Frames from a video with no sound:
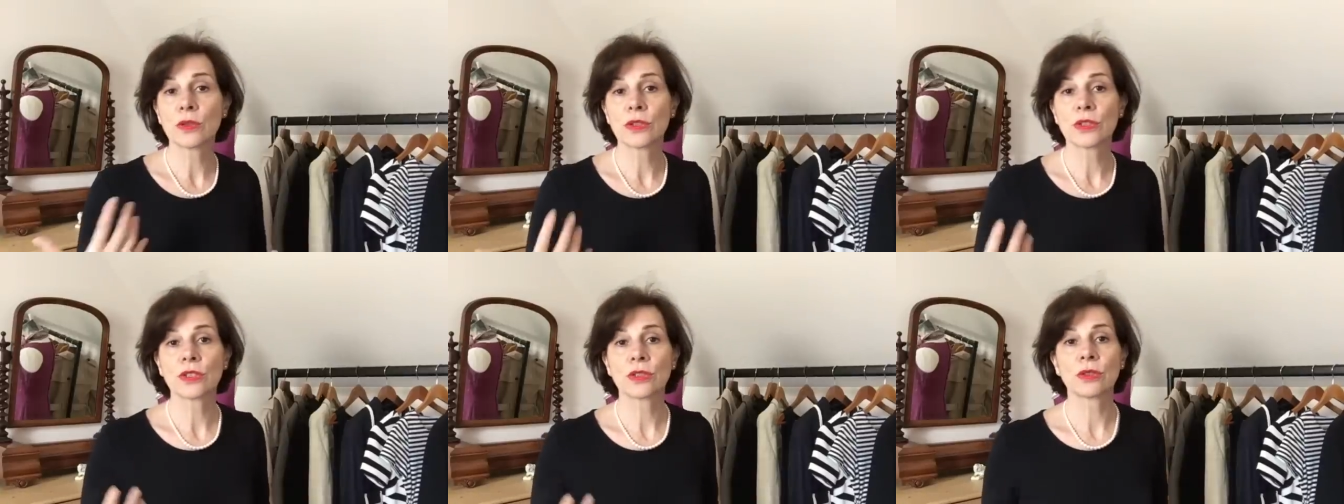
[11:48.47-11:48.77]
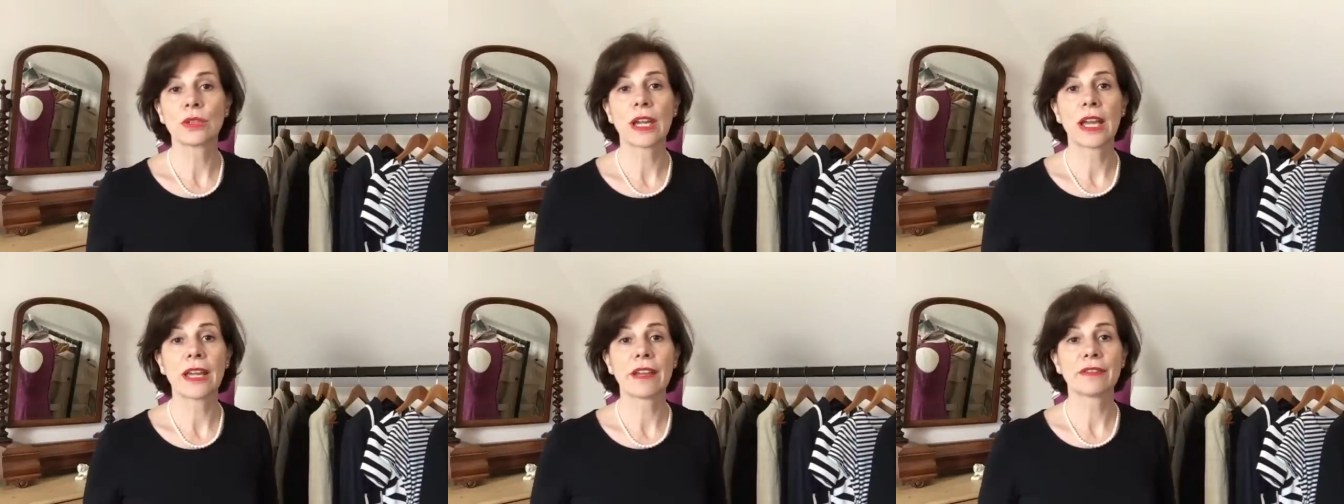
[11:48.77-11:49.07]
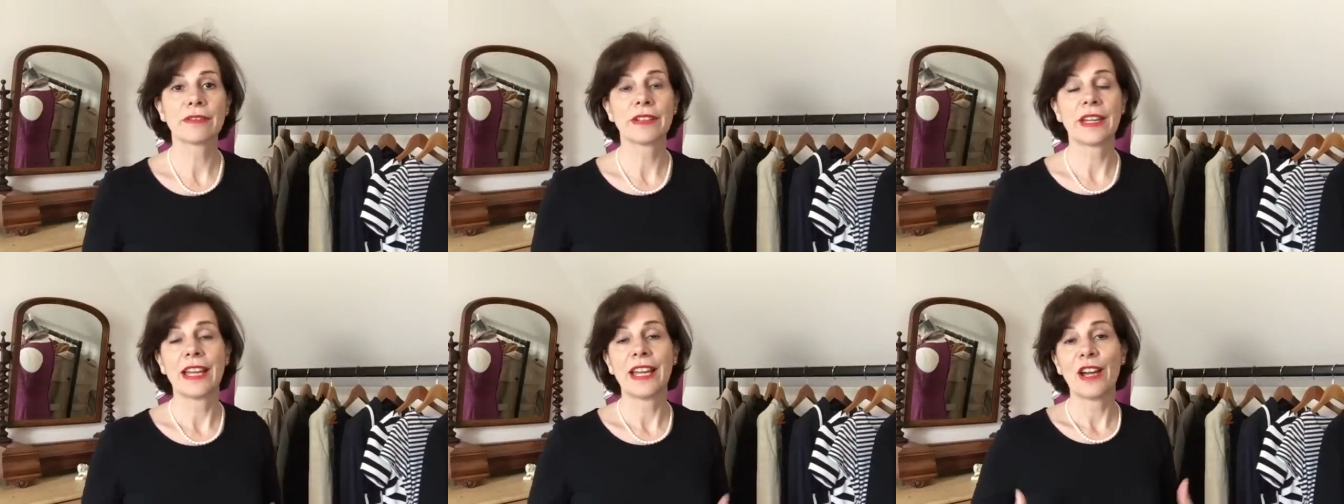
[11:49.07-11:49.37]
also
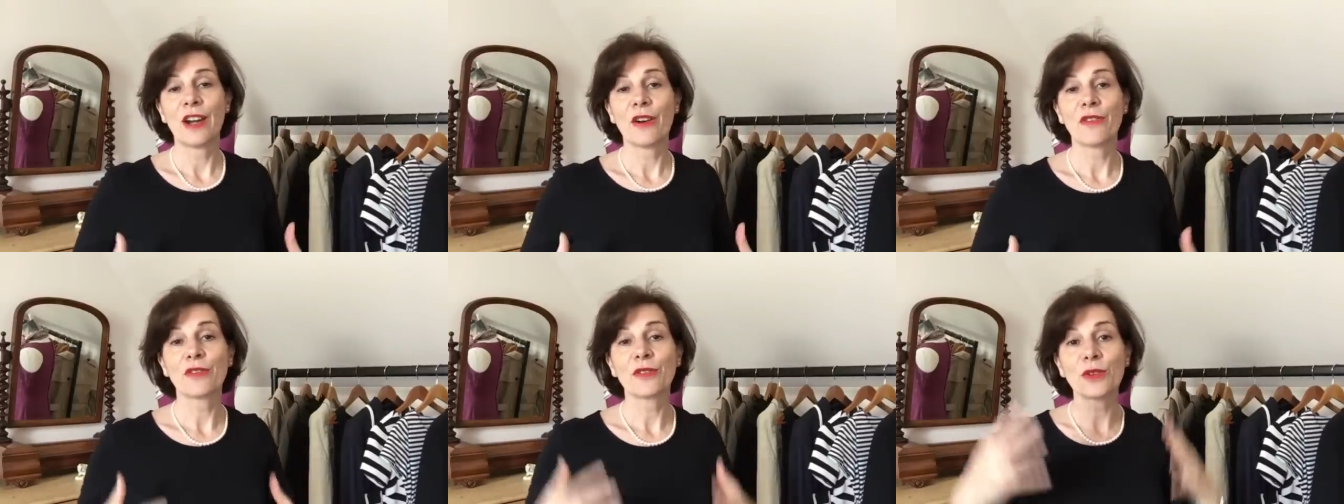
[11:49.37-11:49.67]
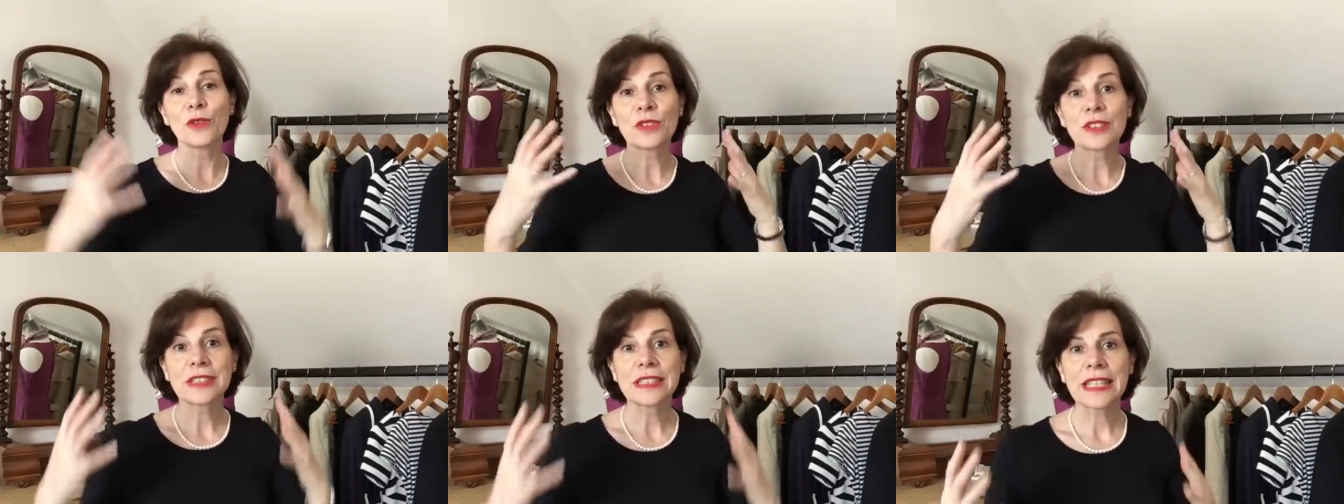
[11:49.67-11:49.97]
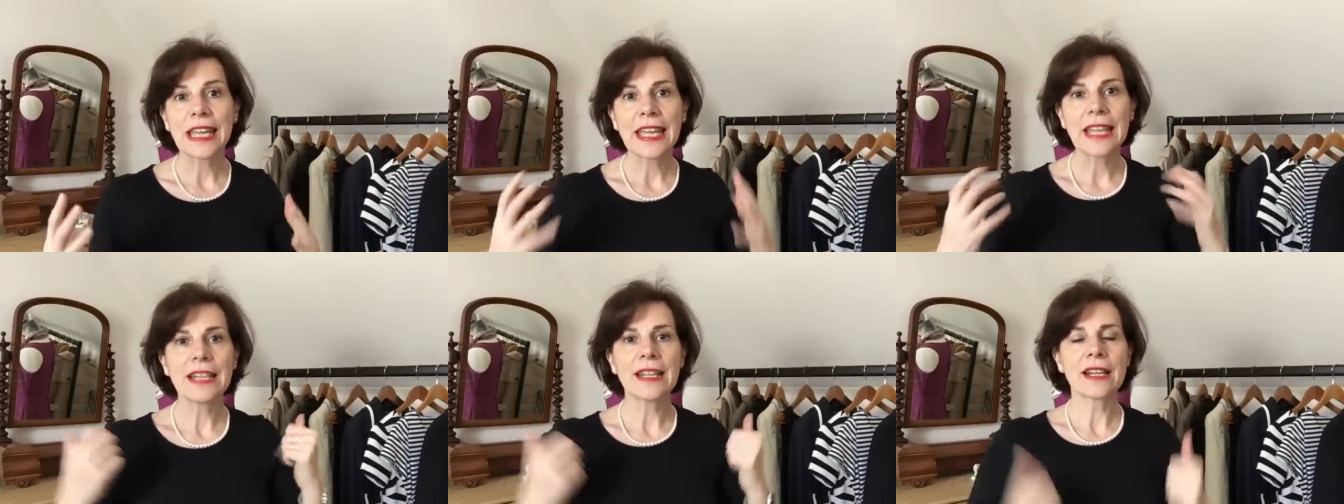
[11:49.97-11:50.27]
have of course
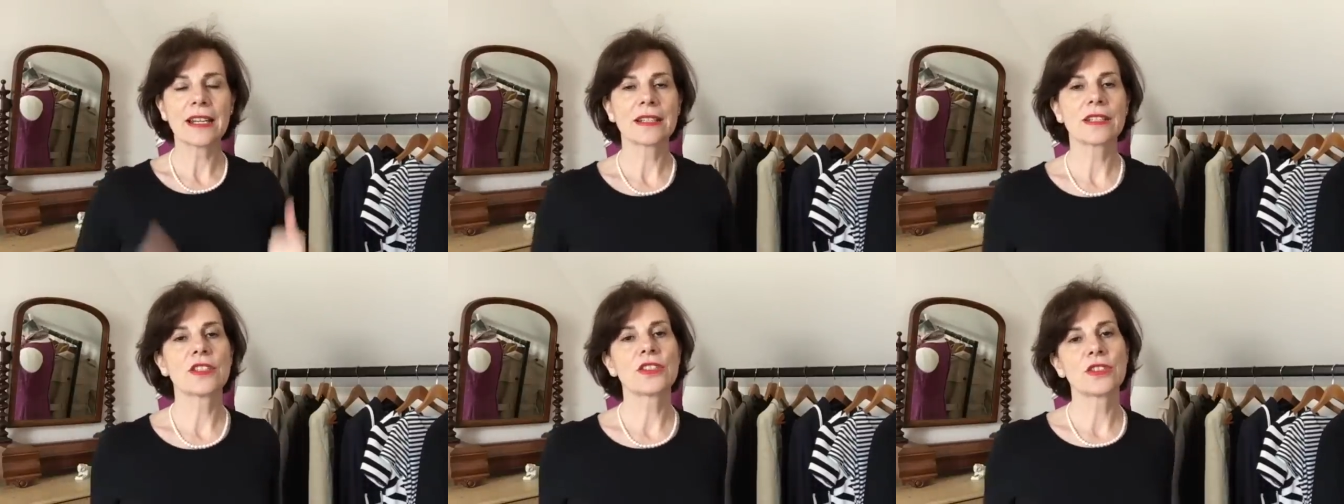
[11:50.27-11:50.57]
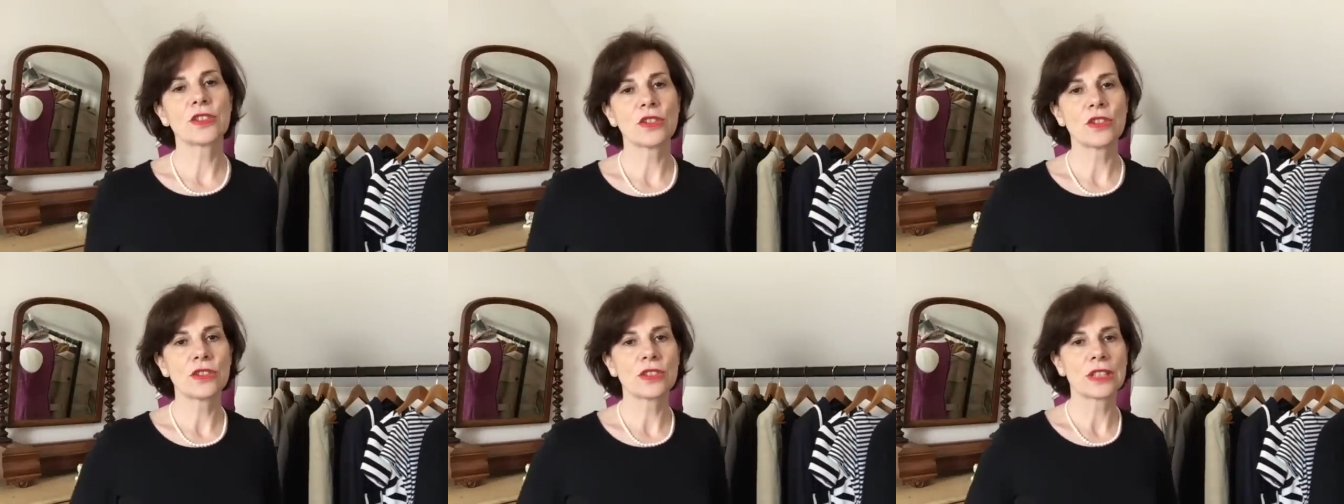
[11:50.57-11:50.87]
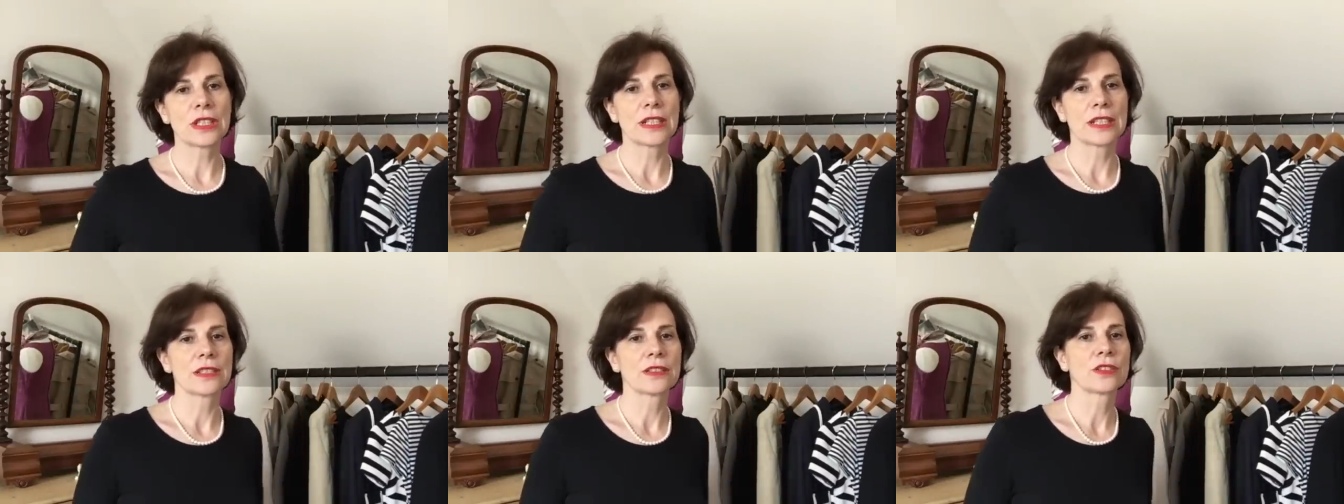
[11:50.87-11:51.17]
the a-line skirts
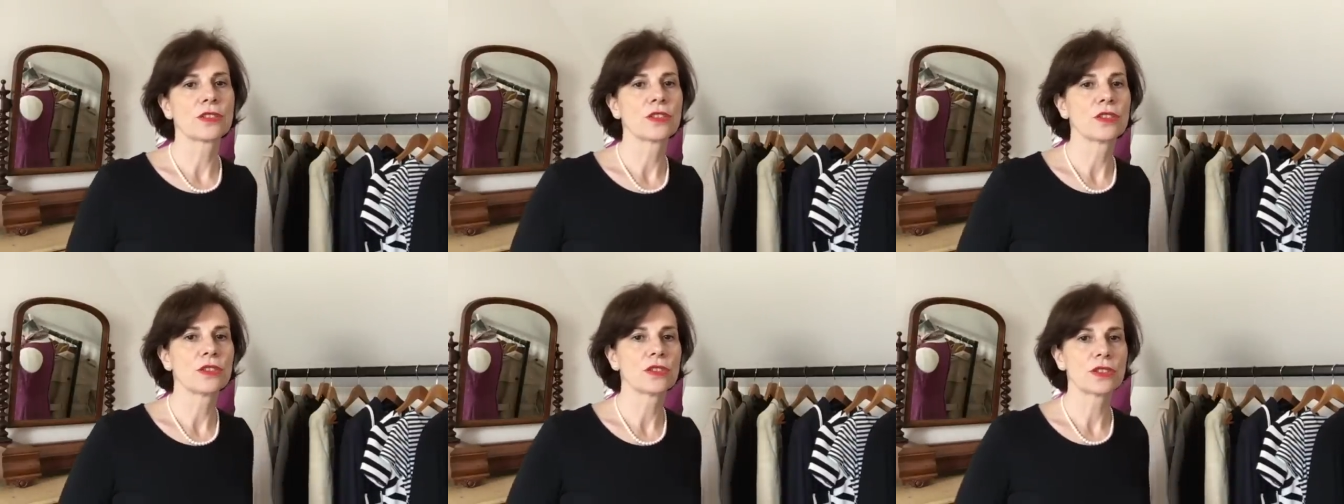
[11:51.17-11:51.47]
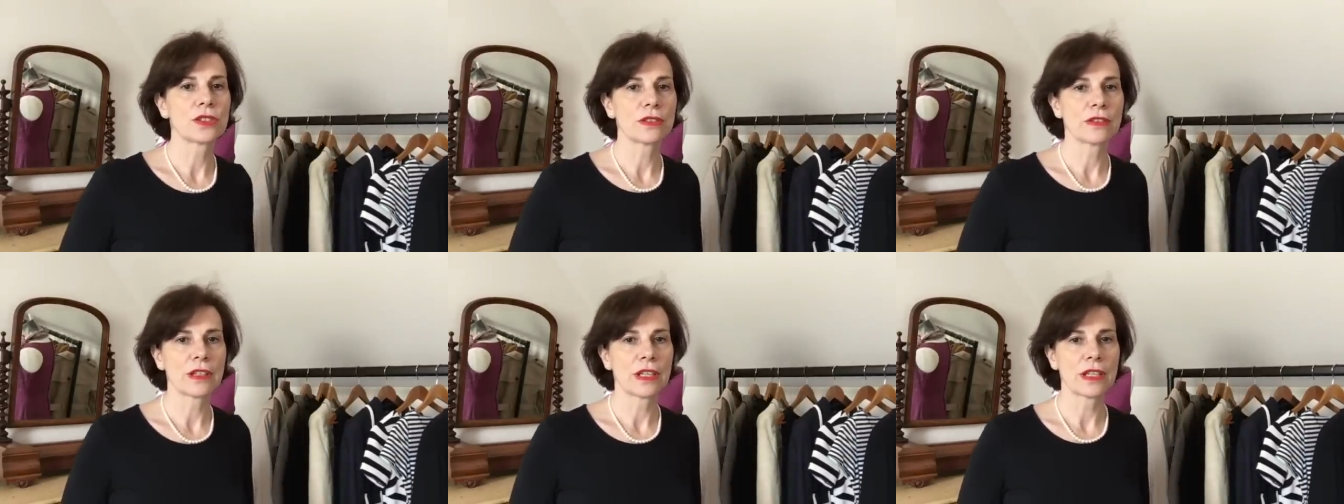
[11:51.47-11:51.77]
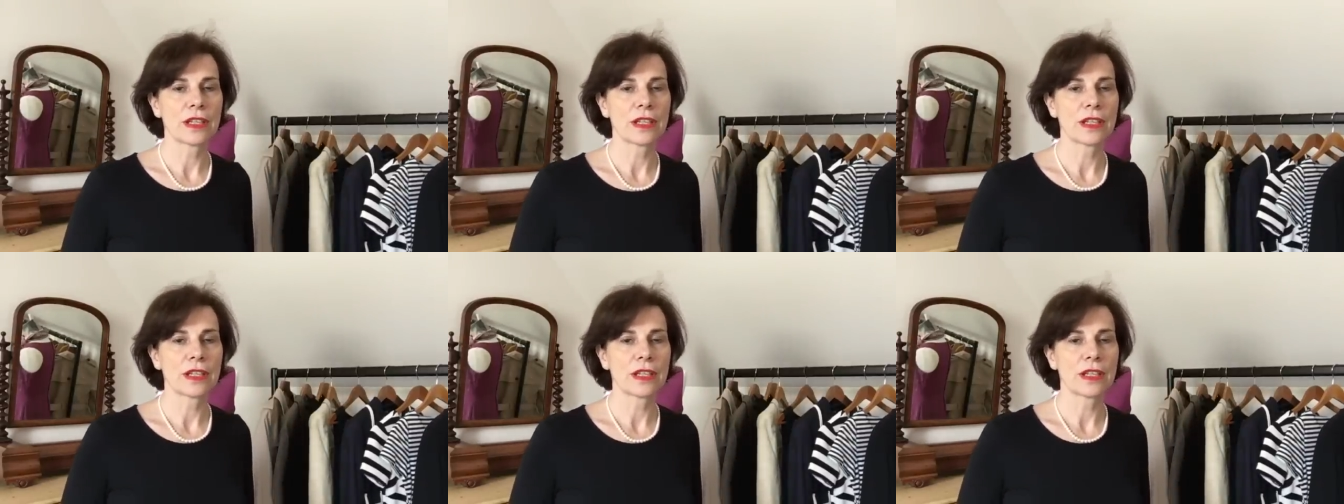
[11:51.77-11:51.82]
a-line skirts